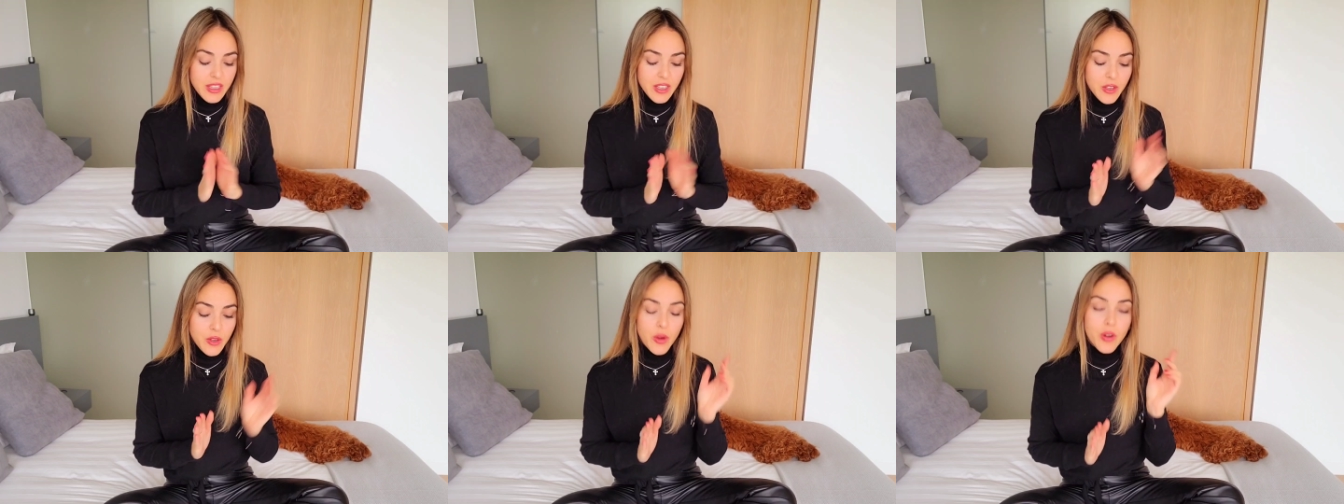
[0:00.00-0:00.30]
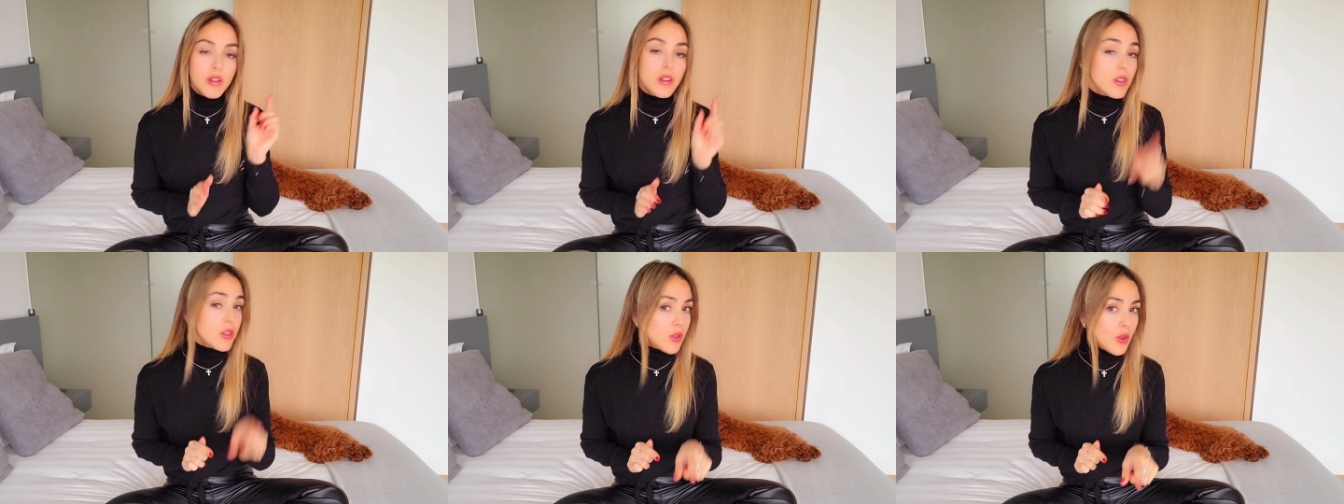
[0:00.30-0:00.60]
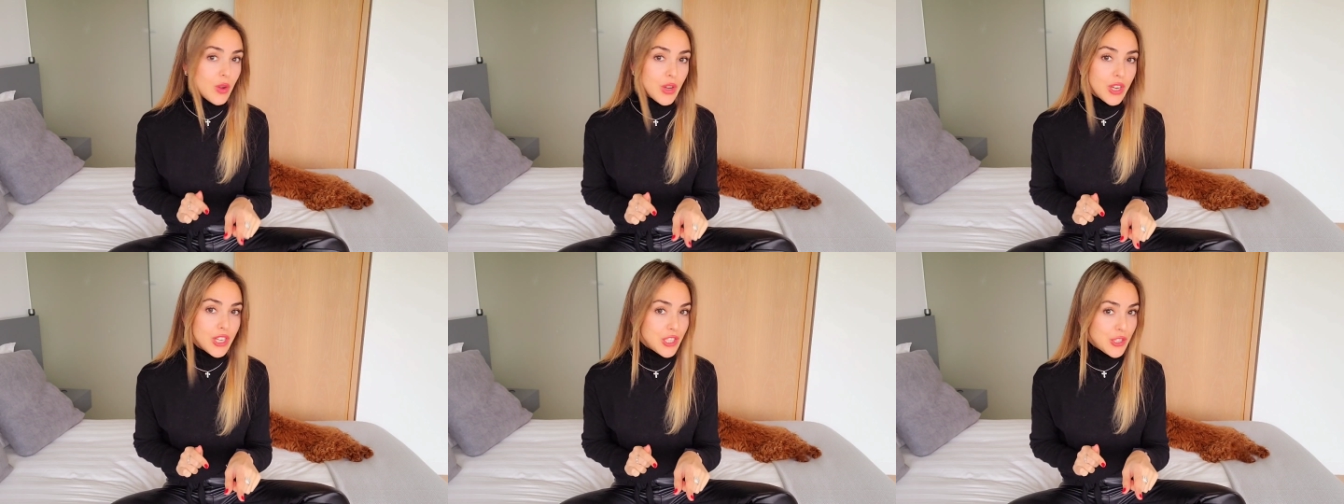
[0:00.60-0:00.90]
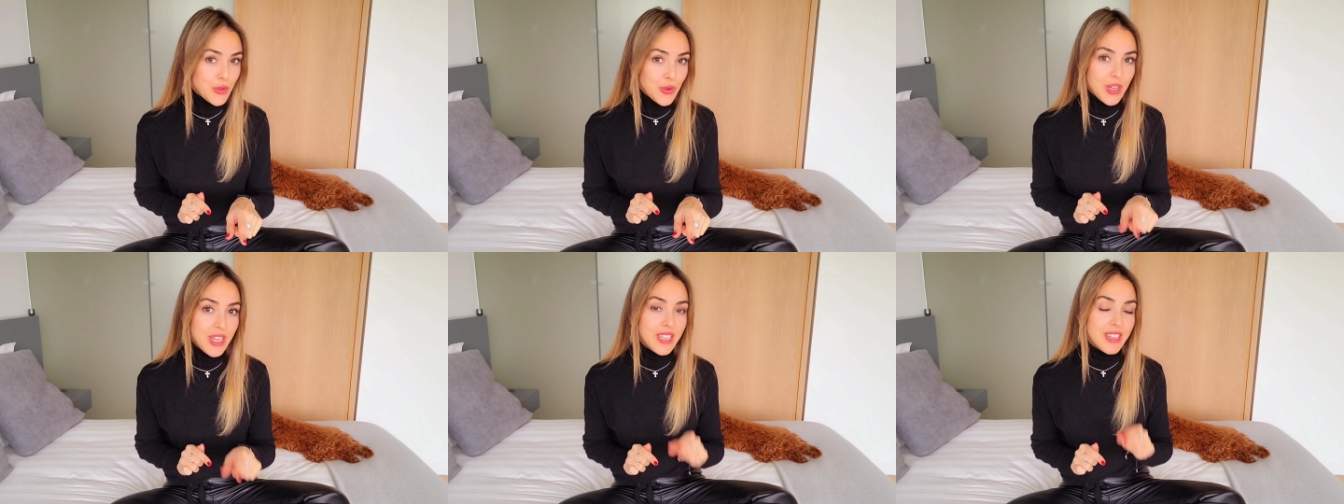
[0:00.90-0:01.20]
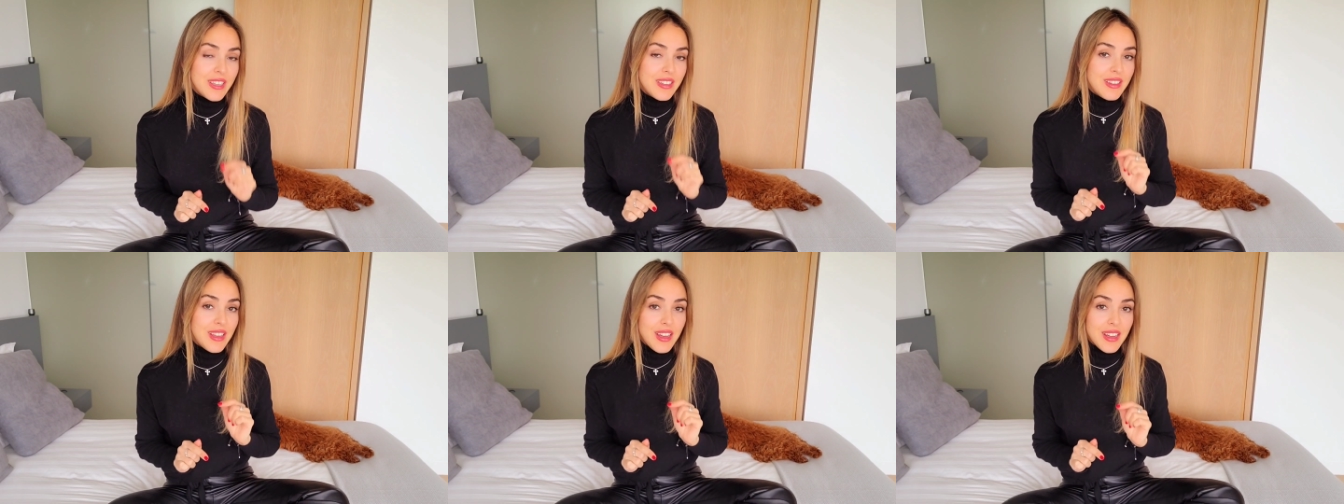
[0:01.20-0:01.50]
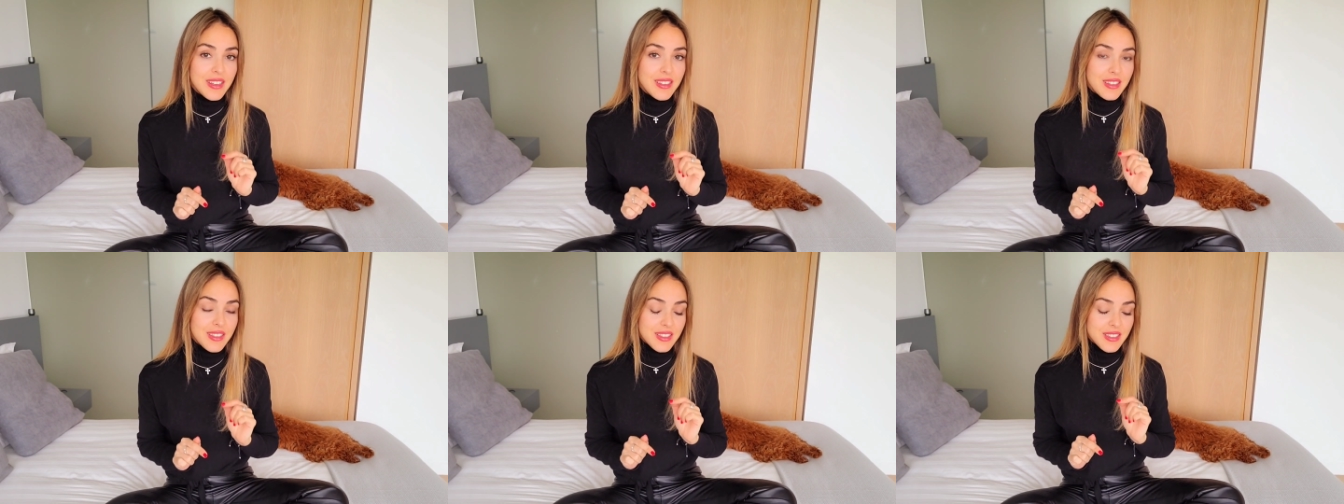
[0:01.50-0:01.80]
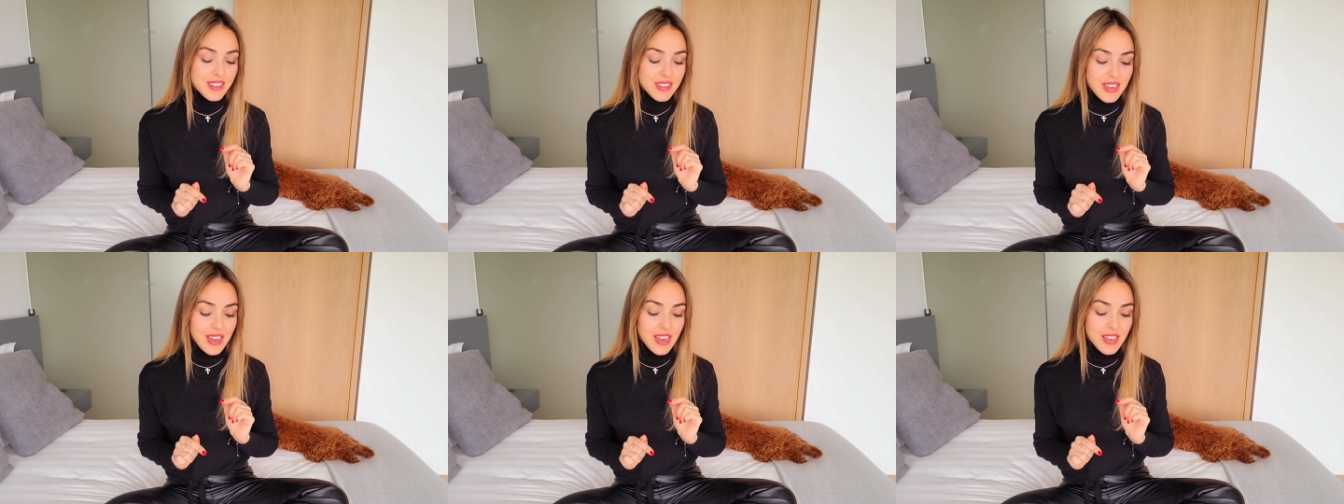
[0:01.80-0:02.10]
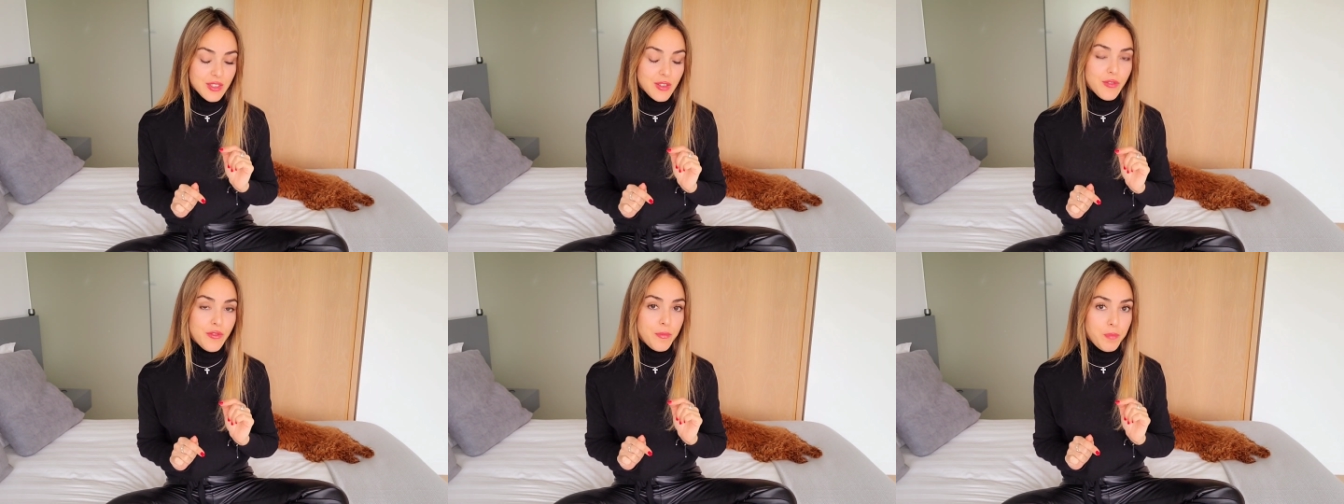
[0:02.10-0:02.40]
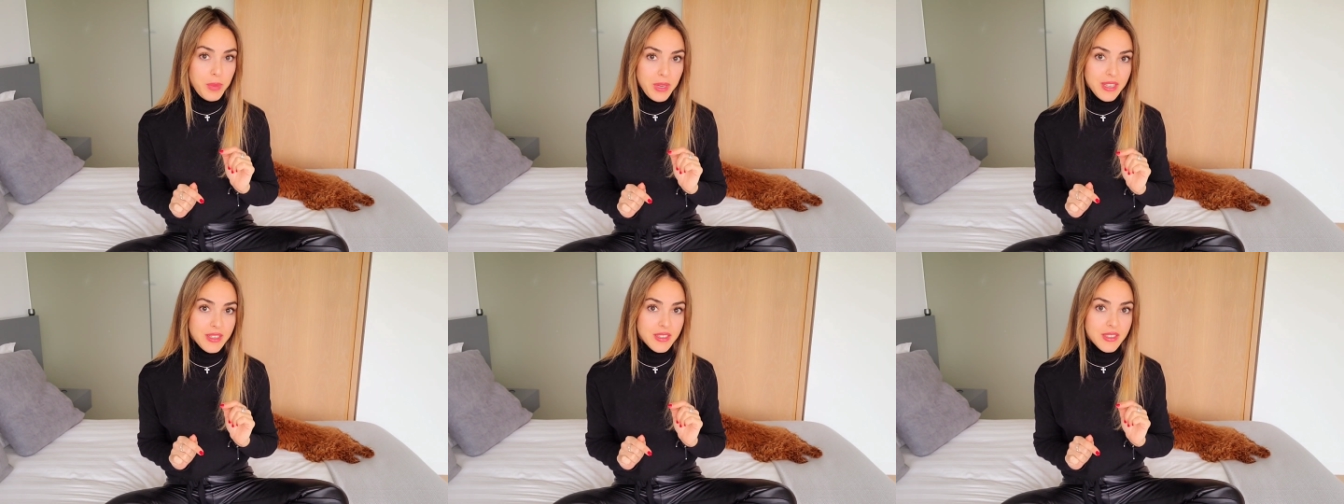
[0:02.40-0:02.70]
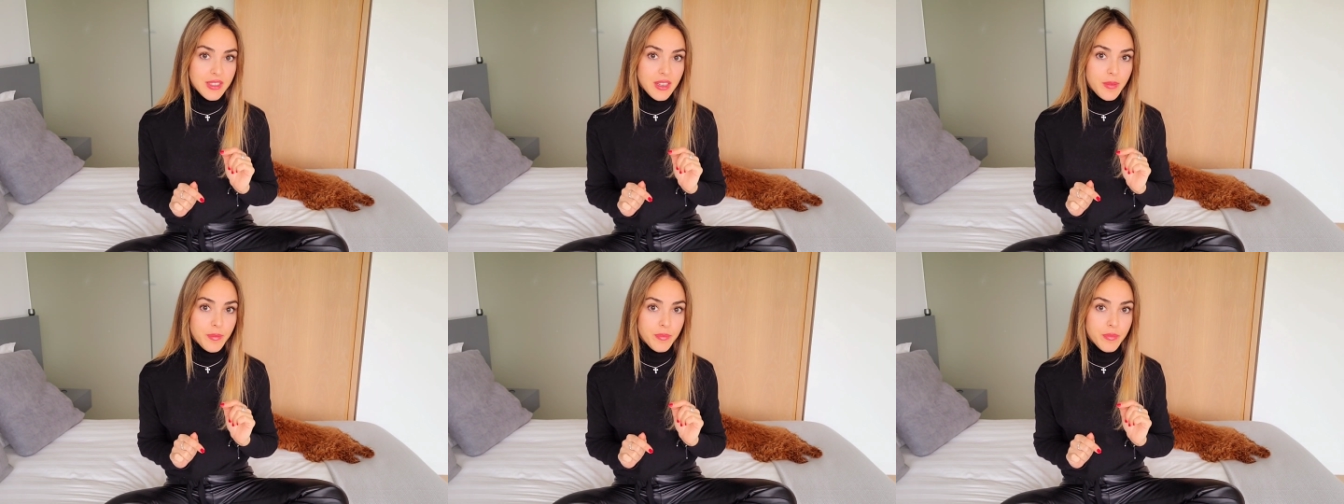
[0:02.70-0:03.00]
You're not going to eat that size of pizza.